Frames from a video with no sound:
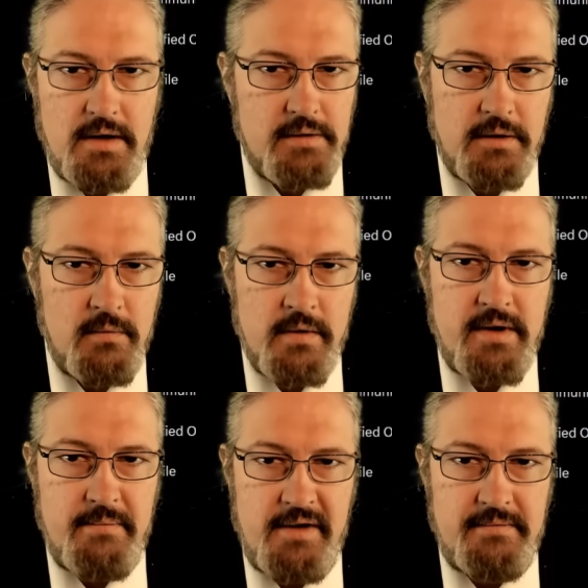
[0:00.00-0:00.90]
Now, don't
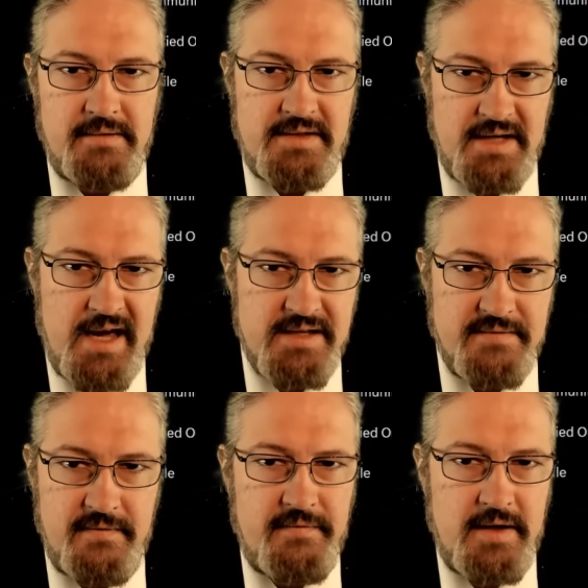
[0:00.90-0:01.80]
worry about the size
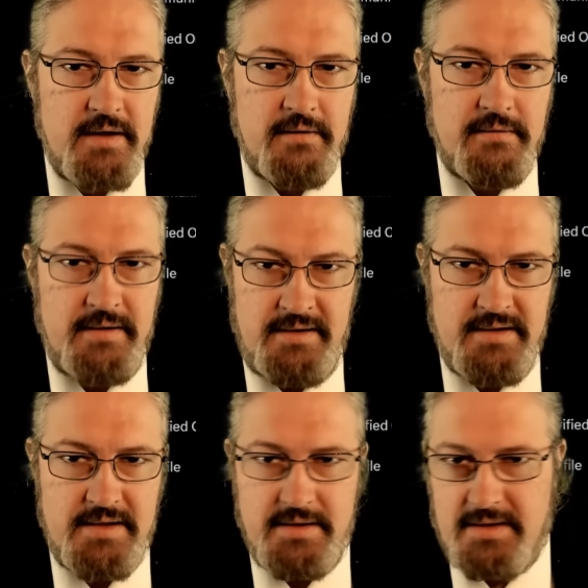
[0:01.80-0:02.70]
of the video. In
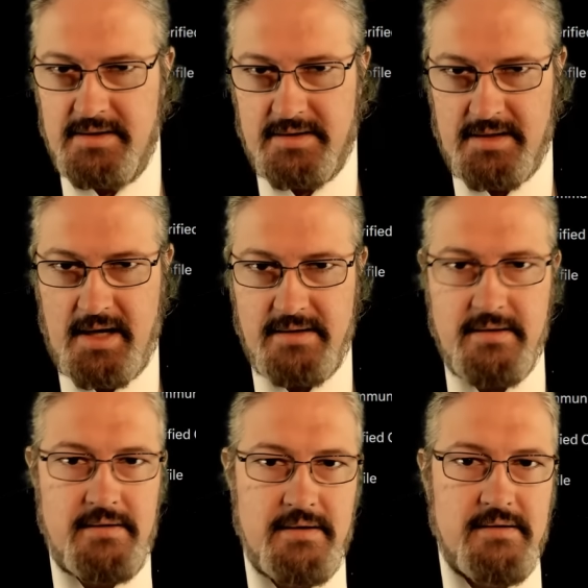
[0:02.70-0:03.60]
this instance, size
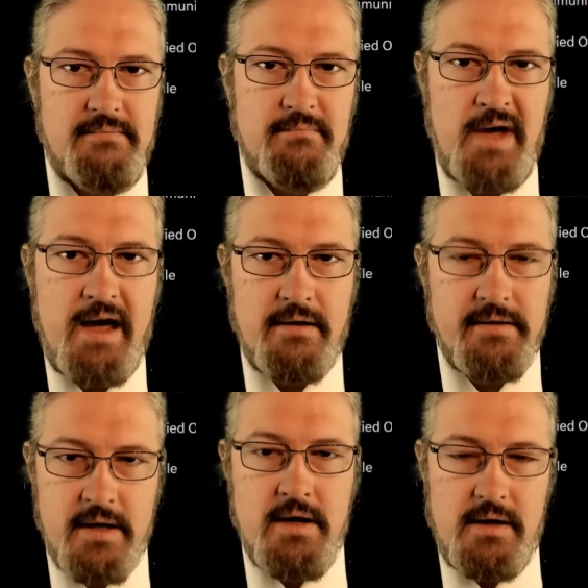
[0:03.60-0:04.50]
doesn't
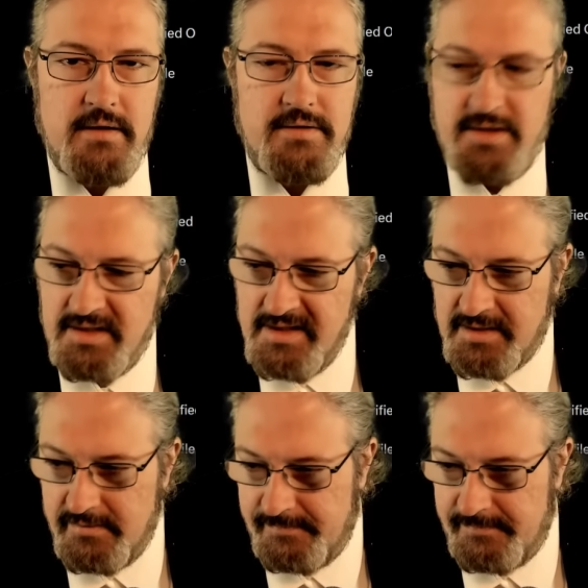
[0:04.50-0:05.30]
matter. Just listen.